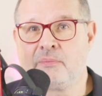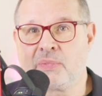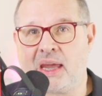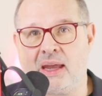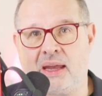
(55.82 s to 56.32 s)

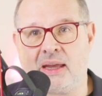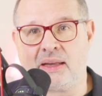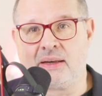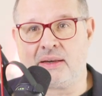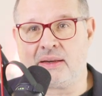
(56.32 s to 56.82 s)

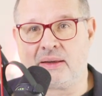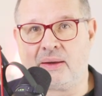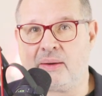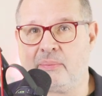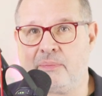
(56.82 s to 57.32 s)
And
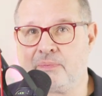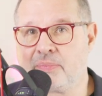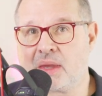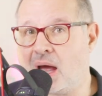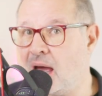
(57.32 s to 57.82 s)
um,
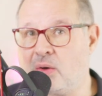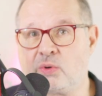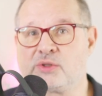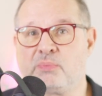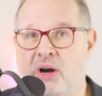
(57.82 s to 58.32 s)
I
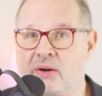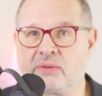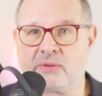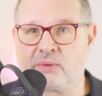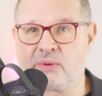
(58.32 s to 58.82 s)
was part of
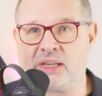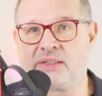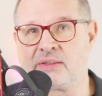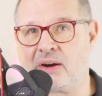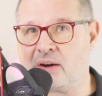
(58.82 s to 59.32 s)
the
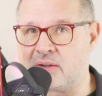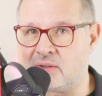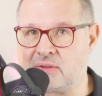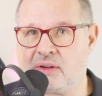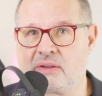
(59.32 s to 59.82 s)
restart
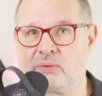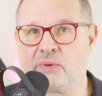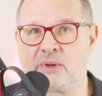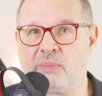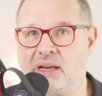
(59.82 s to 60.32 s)
together
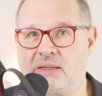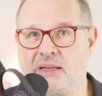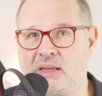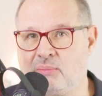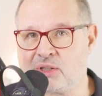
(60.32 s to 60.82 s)
with my
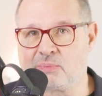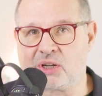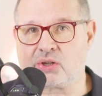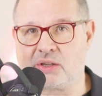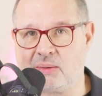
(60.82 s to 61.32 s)
team,
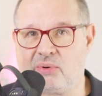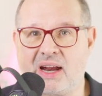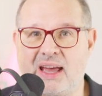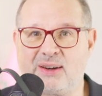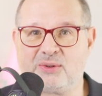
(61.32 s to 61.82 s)
especially
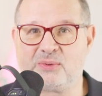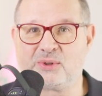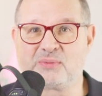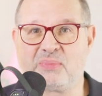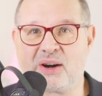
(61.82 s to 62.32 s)
Brad, who
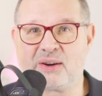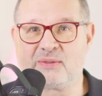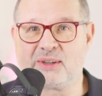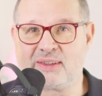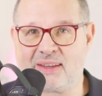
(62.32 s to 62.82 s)
was part of
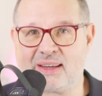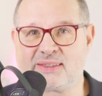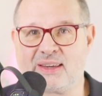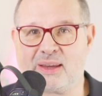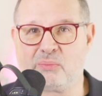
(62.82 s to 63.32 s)
it. Thanks
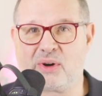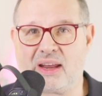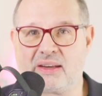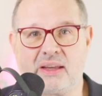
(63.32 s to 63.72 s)
again, Brad.